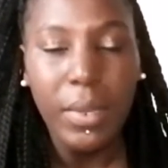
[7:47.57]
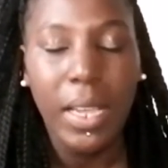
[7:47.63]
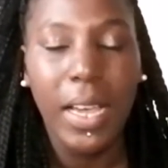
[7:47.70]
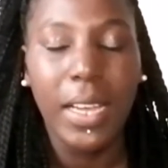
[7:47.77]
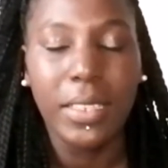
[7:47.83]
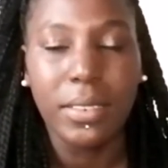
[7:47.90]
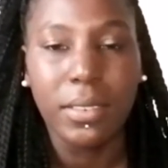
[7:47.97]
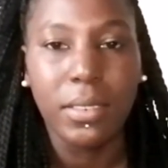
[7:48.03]

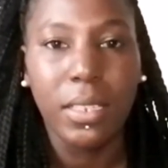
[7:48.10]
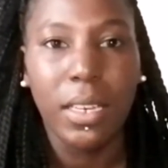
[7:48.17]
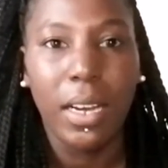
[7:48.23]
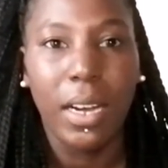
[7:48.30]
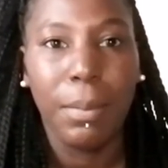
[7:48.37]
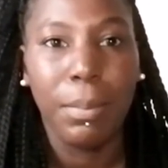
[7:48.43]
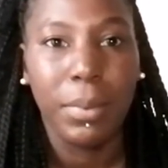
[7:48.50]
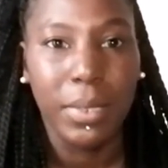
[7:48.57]
And
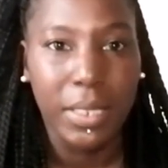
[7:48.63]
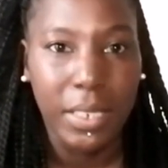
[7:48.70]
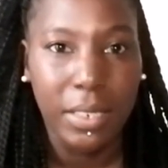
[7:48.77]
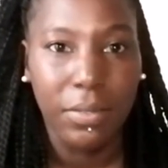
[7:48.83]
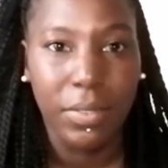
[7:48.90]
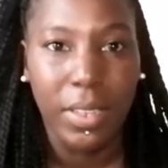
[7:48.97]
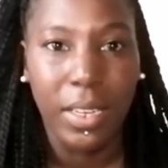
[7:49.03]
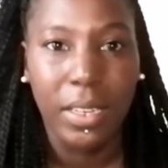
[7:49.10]
I
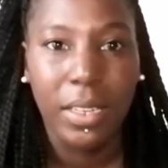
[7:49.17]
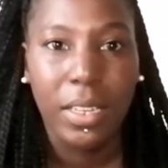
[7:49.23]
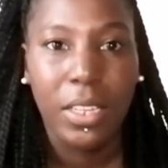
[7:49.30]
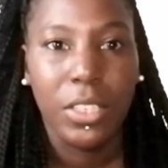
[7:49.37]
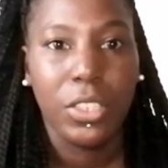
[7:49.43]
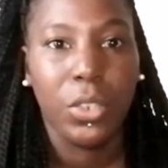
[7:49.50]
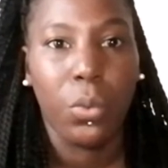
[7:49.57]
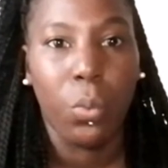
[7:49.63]
believe that
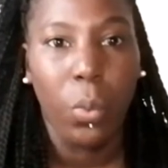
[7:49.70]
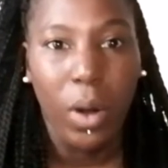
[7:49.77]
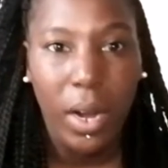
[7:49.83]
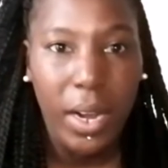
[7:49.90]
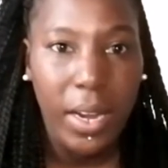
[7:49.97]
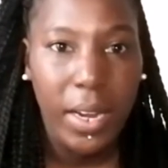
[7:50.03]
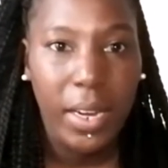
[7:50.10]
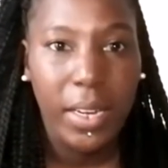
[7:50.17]
the
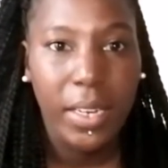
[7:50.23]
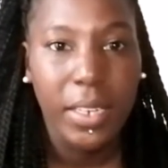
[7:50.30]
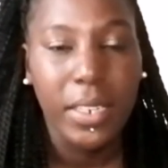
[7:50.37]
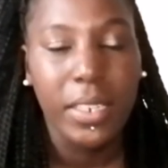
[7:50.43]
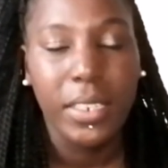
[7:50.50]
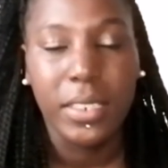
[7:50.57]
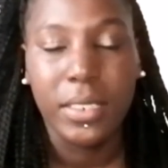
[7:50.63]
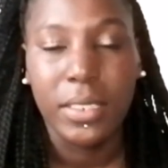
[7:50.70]
why
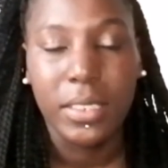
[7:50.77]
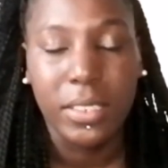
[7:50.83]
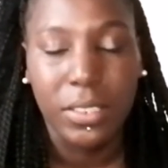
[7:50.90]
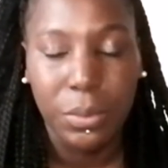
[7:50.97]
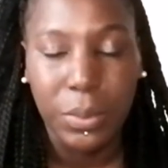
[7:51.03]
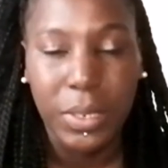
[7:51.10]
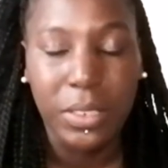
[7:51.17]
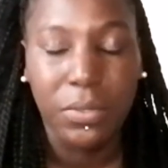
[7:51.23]
in
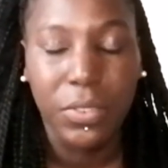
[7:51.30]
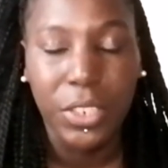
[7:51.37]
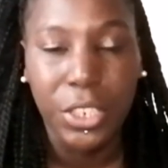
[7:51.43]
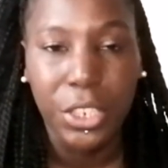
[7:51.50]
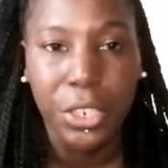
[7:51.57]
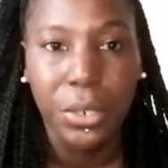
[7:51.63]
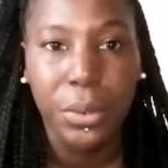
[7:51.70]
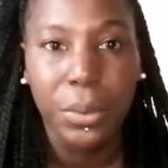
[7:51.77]
this week's
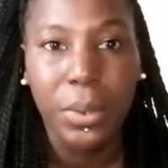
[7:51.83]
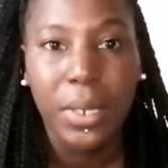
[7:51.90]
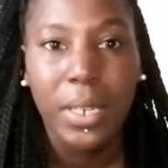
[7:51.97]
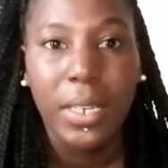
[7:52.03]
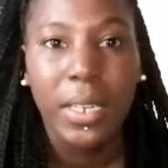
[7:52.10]
video